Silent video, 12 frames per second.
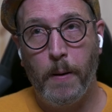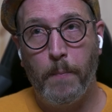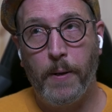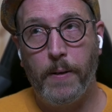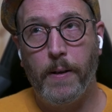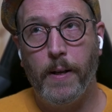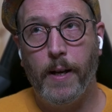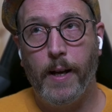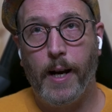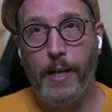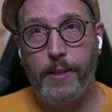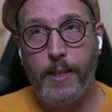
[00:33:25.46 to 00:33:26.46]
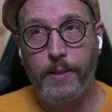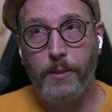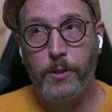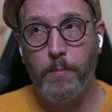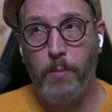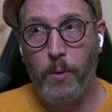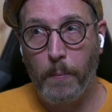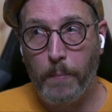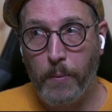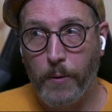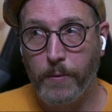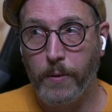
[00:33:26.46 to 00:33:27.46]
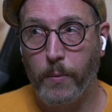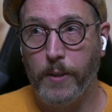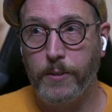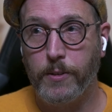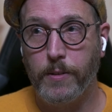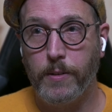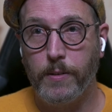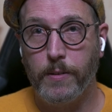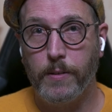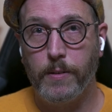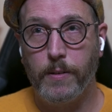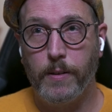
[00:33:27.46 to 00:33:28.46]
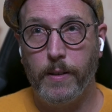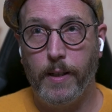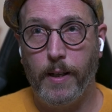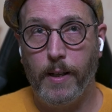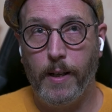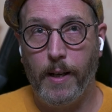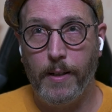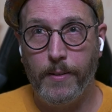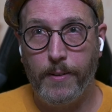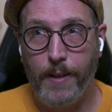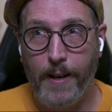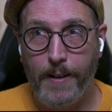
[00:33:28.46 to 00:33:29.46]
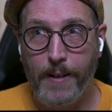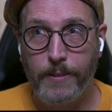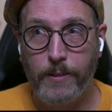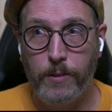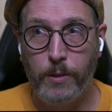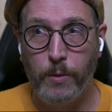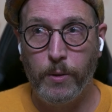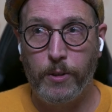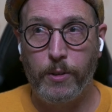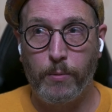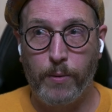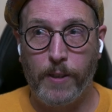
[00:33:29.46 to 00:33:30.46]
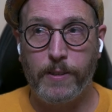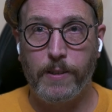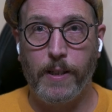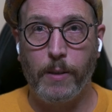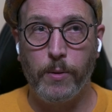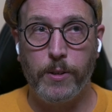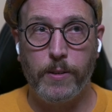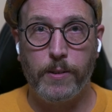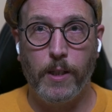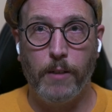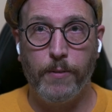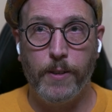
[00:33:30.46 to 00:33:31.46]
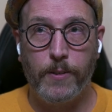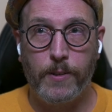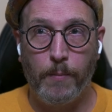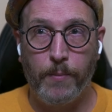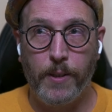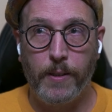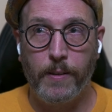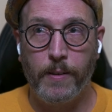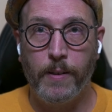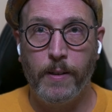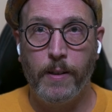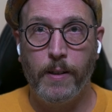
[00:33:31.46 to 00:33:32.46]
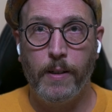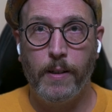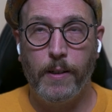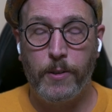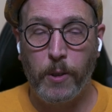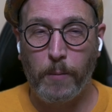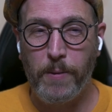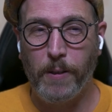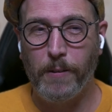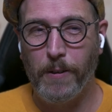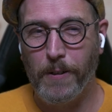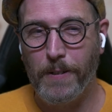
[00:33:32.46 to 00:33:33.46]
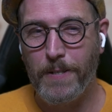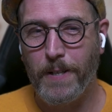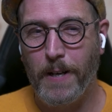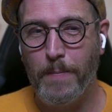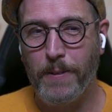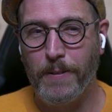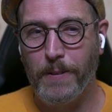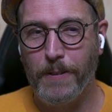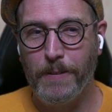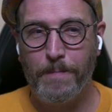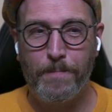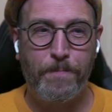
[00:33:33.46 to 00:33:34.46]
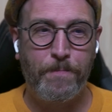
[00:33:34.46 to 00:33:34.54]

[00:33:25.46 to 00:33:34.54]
But I think there's a more important question. And that has to do with the Rust language itself. And it's something it took me a long time to learn.